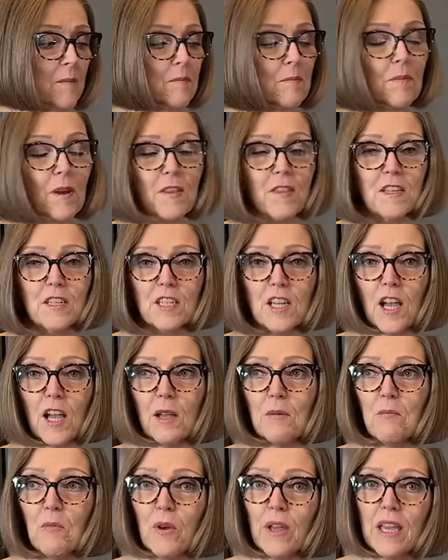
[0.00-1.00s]
by the
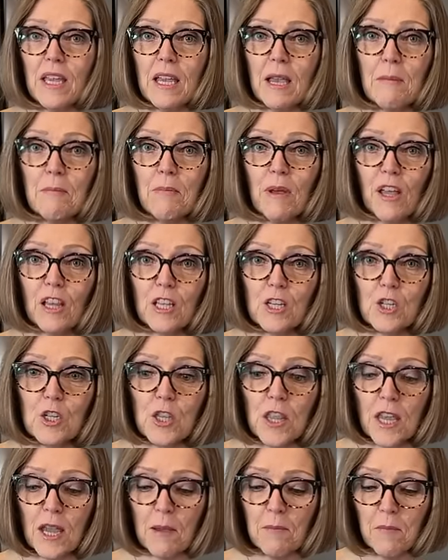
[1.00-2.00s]
time we embellish
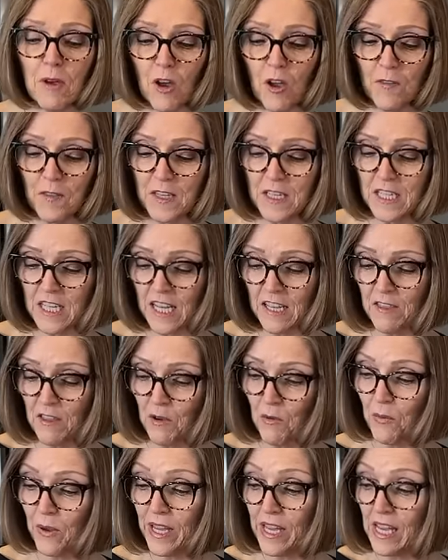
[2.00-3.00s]
them on the day
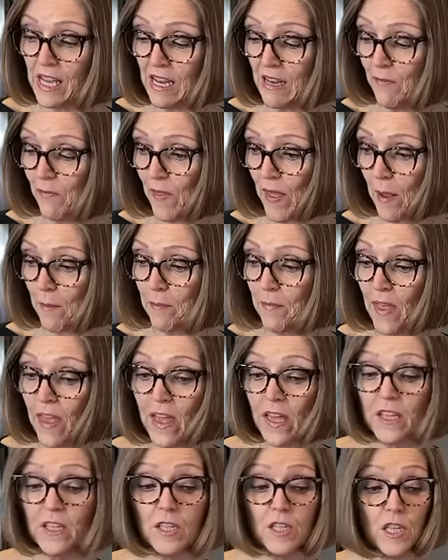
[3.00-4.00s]
that we eat them.
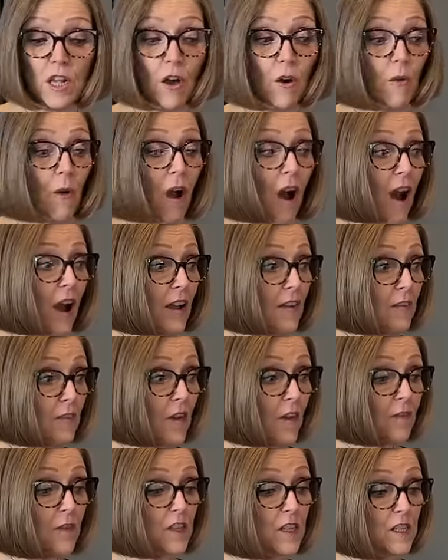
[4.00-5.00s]
So I
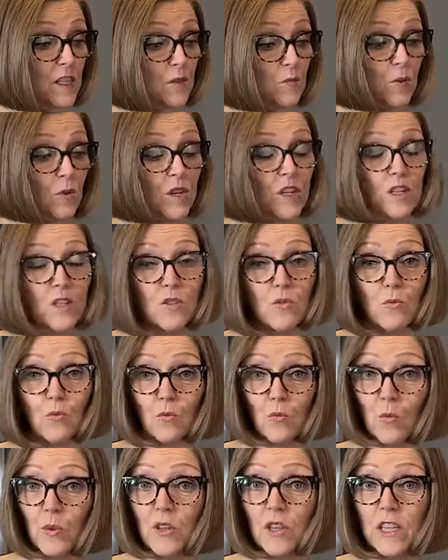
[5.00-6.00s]
thought this was
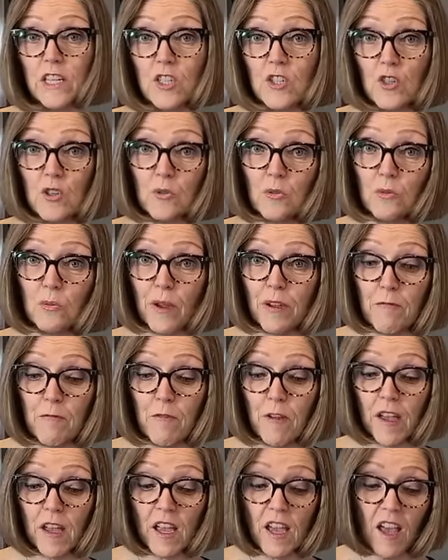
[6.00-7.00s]
really
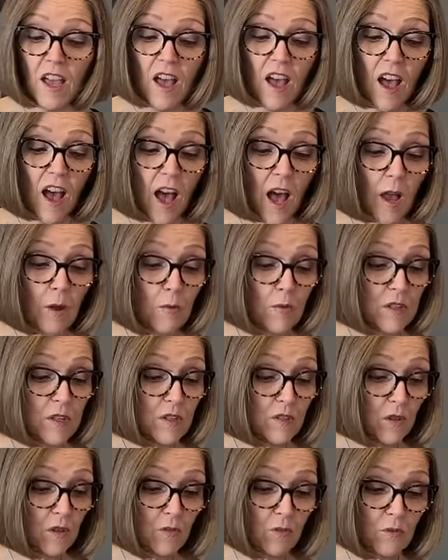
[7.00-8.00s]
terrific. I
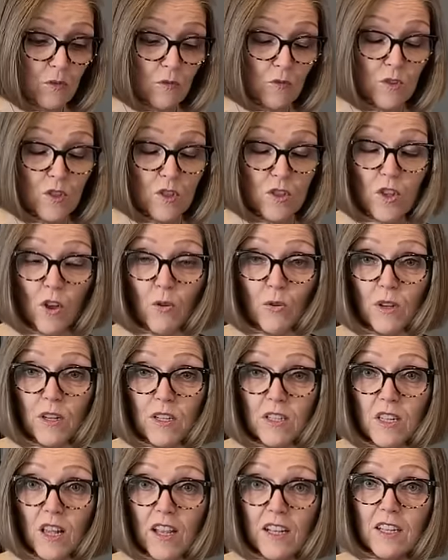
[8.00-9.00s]
was so
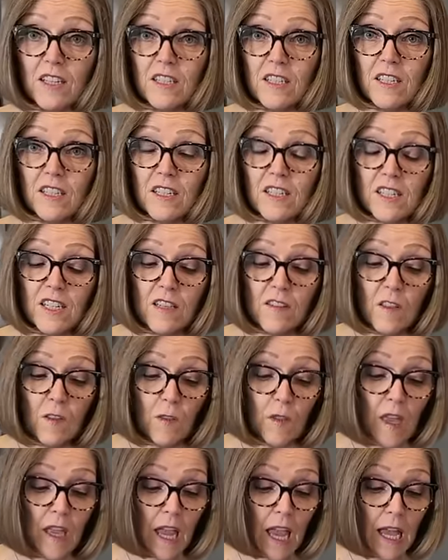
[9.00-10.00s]
excited to see
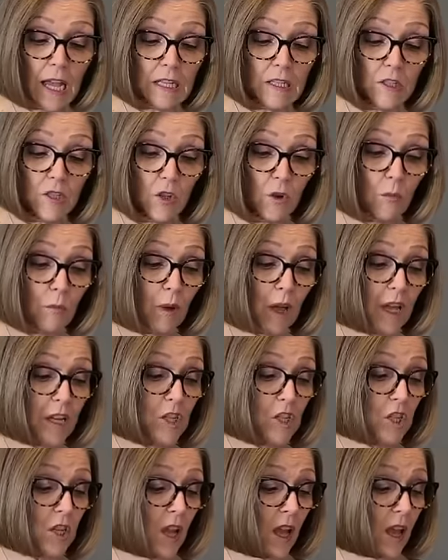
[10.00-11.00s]
that they had so
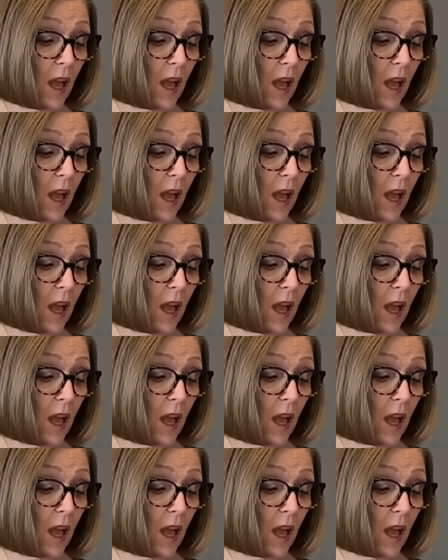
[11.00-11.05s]
much.